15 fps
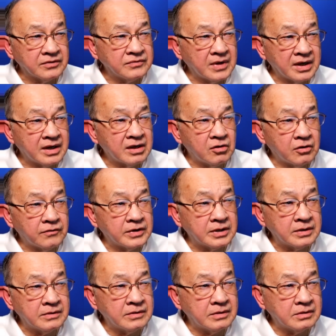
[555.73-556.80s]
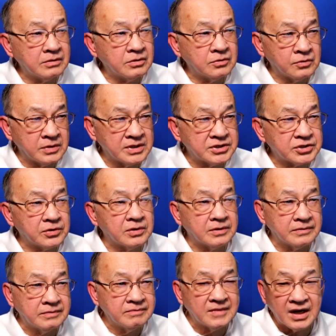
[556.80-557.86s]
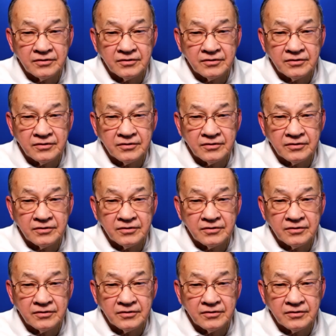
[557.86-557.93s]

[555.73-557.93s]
If they are over 2 years old,